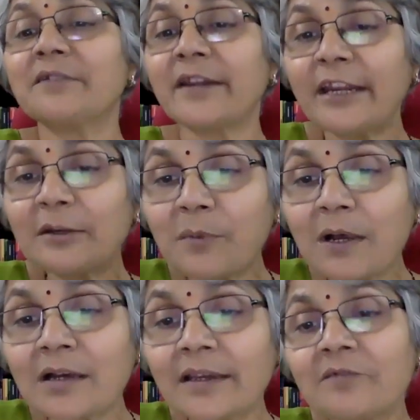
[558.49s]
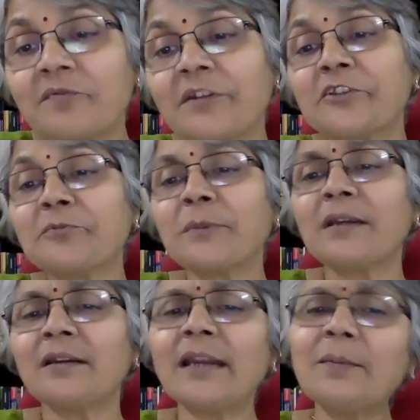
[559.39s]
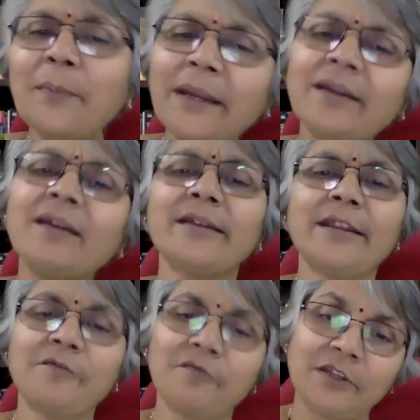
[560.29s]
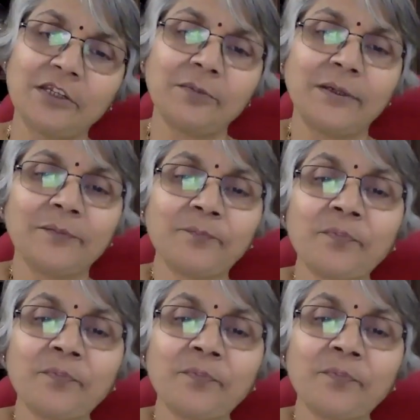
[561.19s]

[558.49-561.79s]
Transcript: trademark infringement, and patent infringement.